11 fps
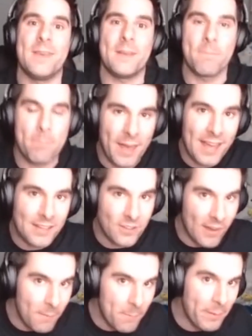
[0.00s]
make bad
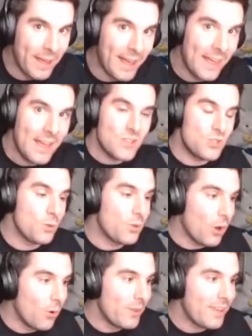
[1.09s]
combat to
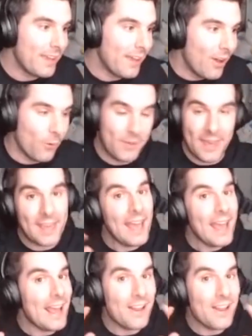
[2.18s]
go with it, okay?